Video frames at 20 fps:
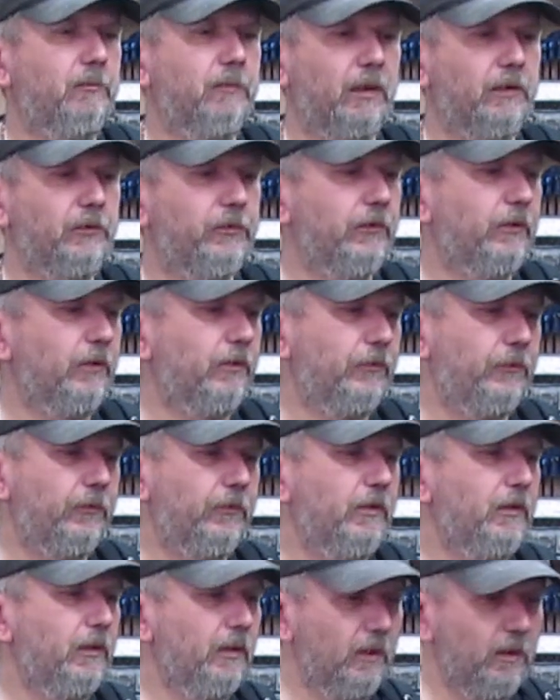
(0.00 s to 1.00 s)
maintenance
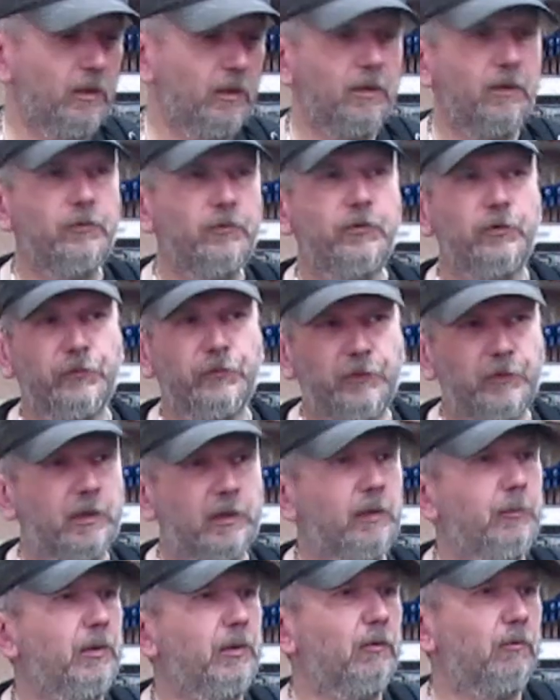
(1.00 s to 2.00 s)
just to
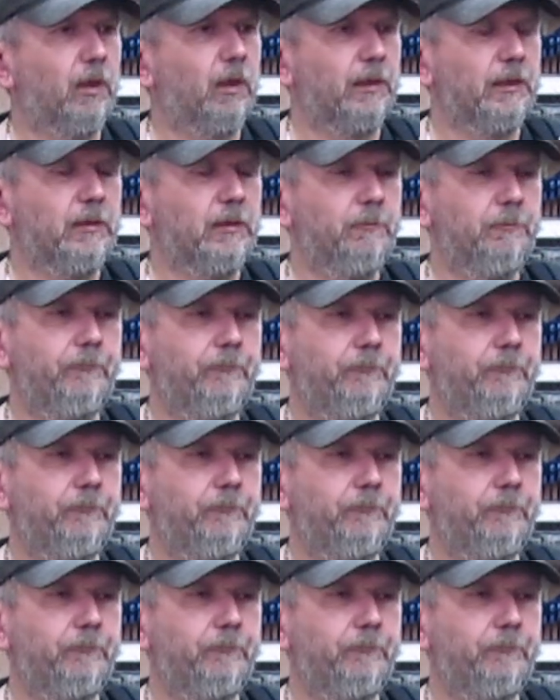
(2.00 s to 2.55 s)
keep it running.